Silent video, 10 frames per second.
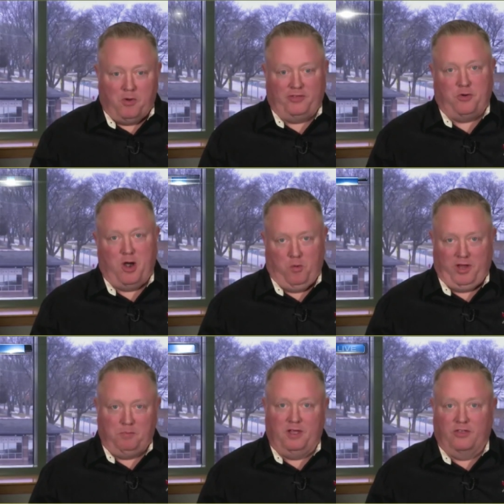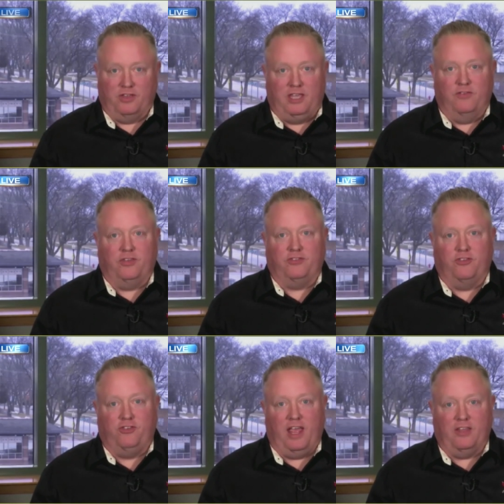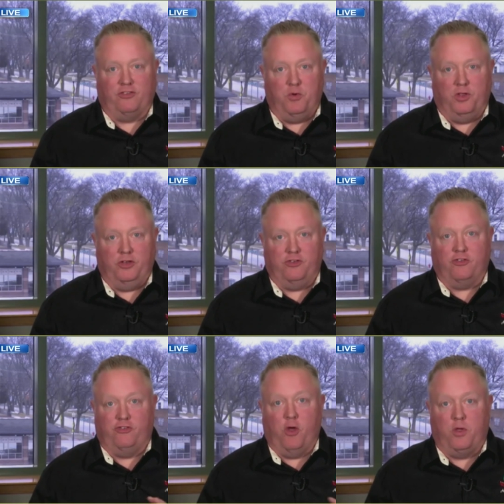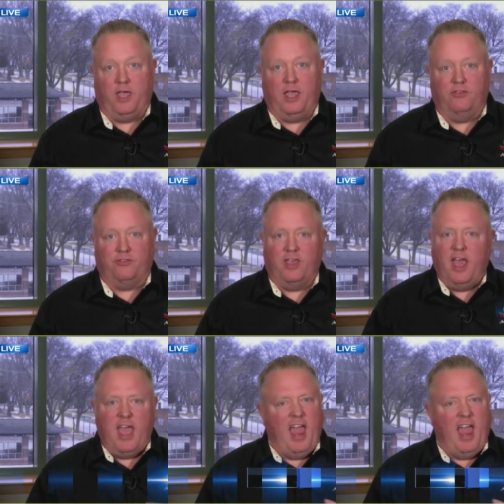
Restaurant Week, because it gives us a chance to really just showcase